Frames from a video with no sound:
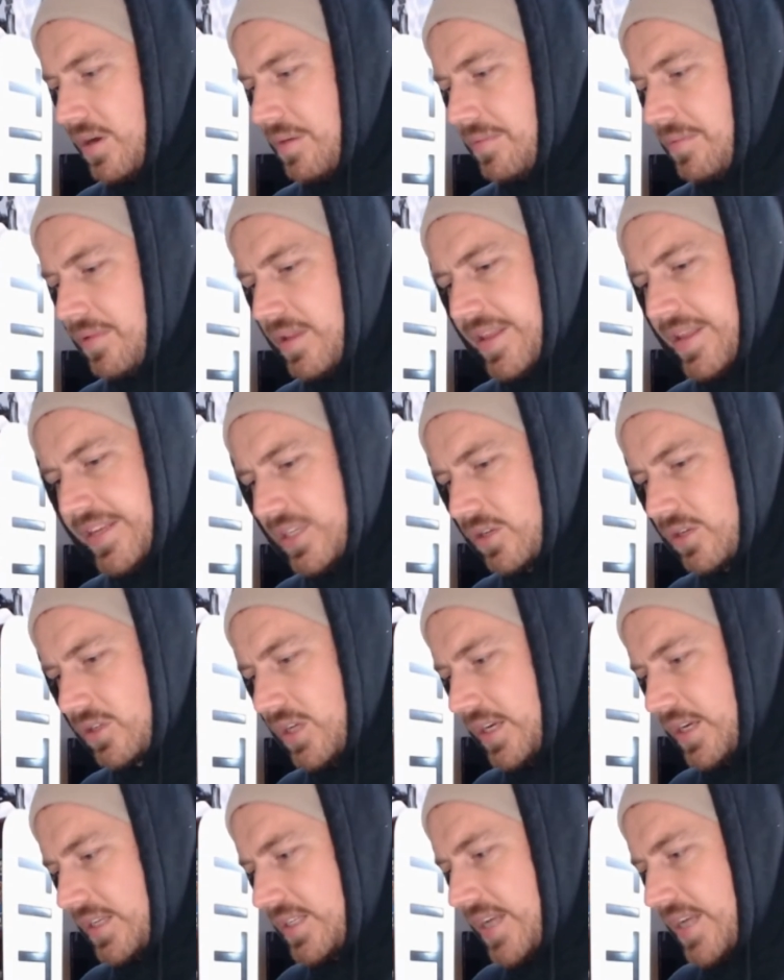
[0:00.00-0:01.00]
This looks
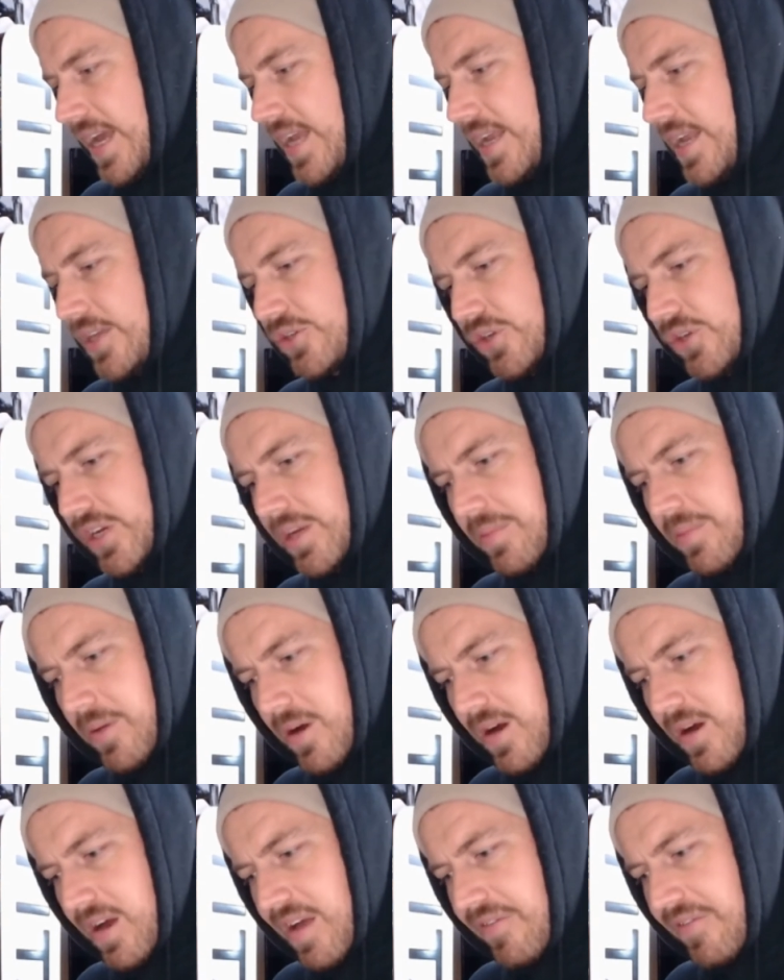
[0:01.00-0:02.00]
like Scale Electric, but
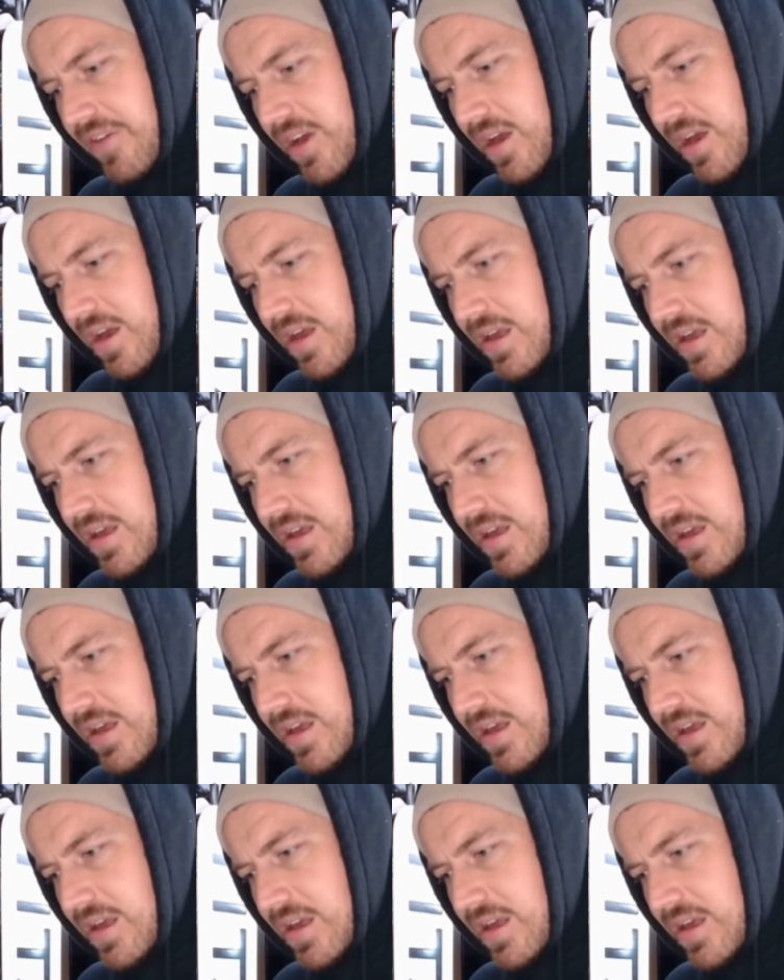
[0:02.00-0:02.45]
I've